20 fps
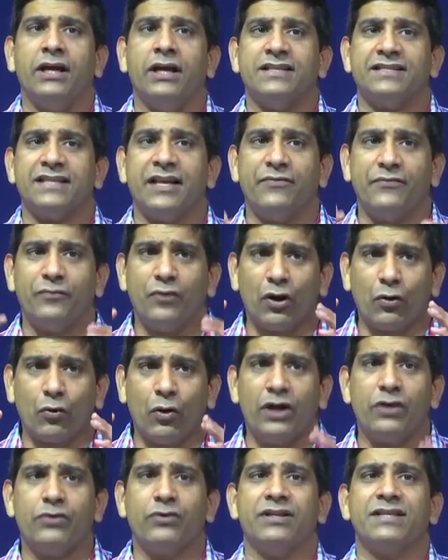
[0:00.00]
So if you are
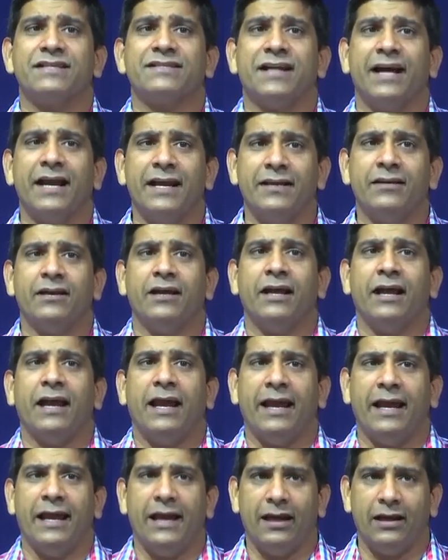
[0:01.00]
going to design
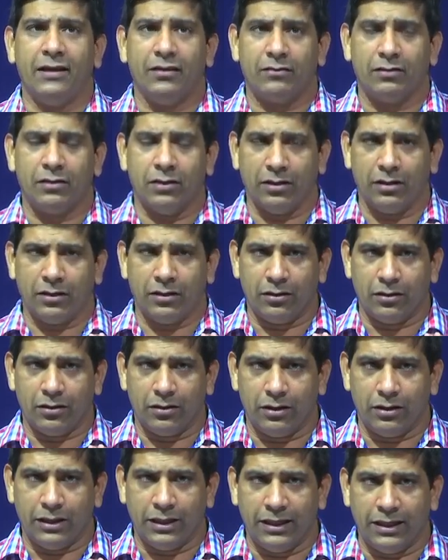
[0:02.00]
a
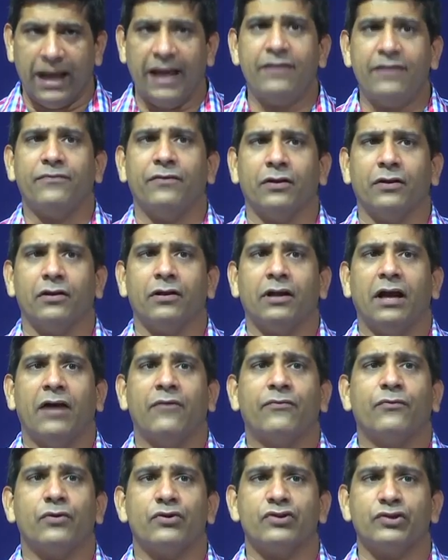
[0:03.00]
landfill,
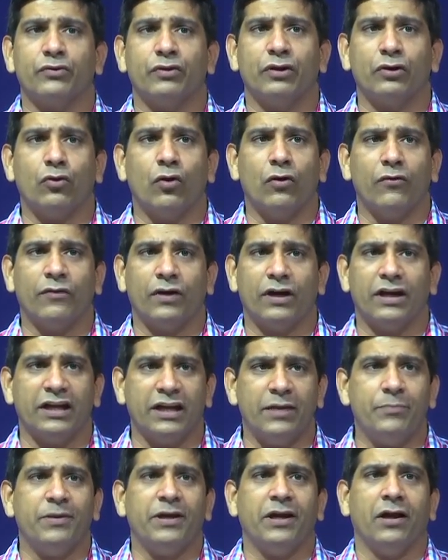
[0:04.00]
of course you will go for a
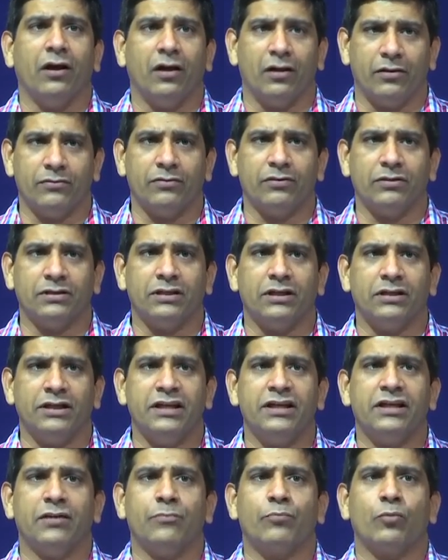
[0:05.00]
DPR, the
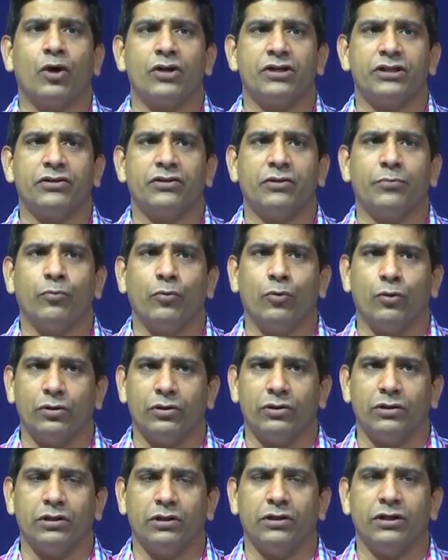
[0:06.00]
detailed project
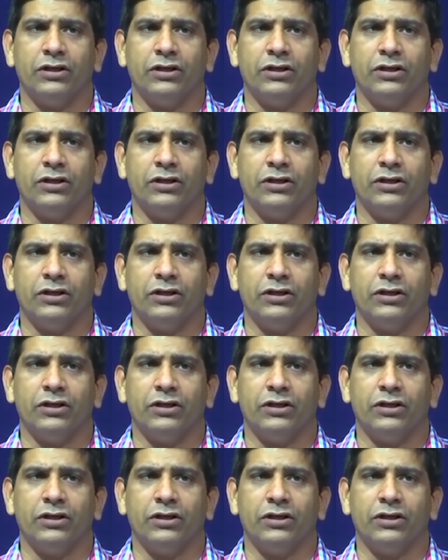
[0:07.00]
report,